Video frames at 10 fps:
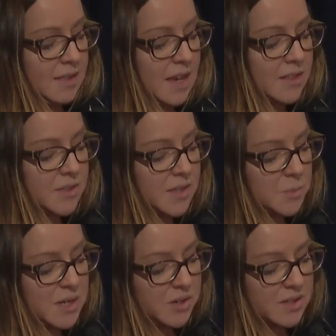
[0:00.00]
The other thing
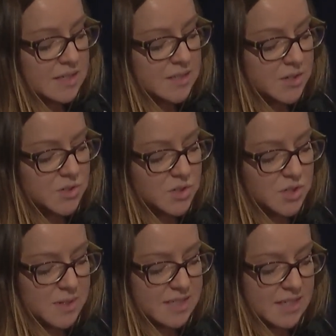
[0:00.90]
we know these cells
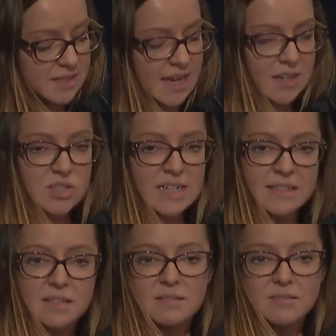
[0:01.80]
do is that they actually
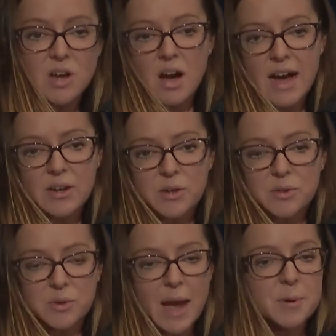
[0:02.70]
die, go
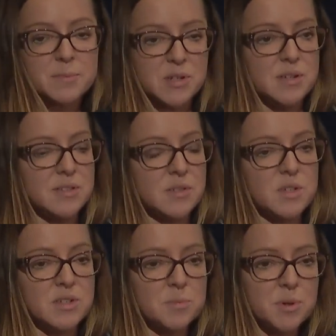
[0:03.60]
through apoptosis,
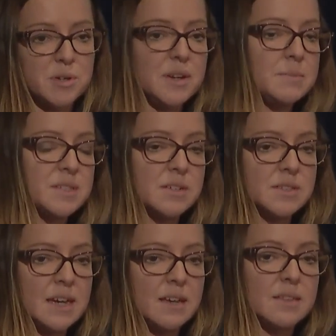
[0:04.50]
which is programmed cell
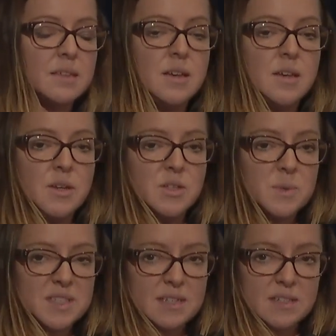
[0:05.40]
death. So
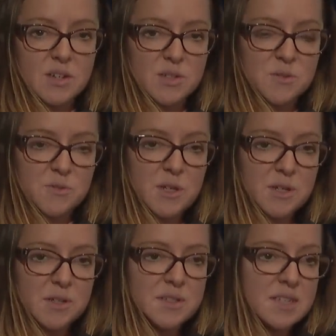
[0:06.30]
once these cells are
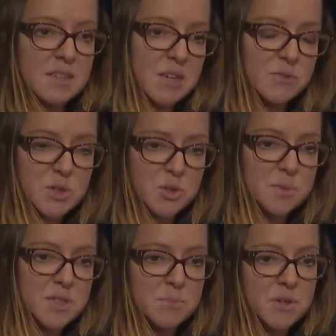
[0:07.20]
fused, they've
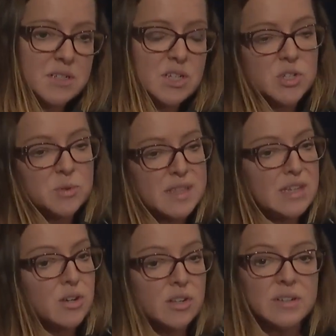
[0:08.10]
resorbed some bone tissue when they're
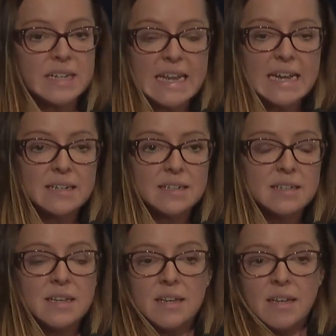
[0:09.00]
no longer needed,
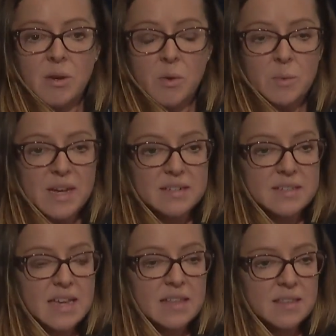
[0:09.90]
we
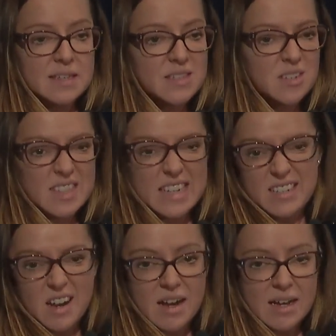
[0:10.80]
understand that these cells then
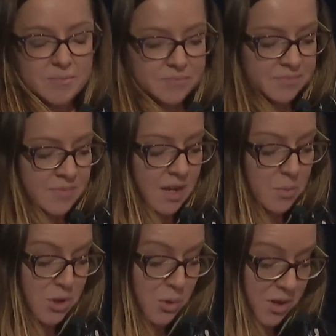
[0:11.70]
die. And
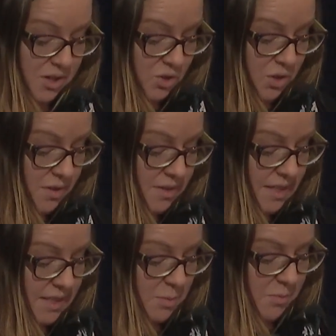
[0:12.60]
we know what controls
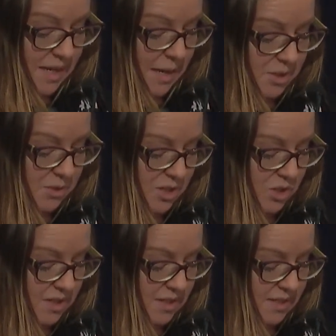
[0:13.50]
this, and we've been able to
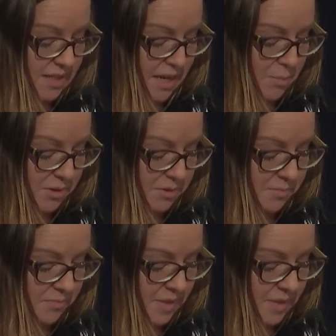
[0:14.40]
induce this in our model.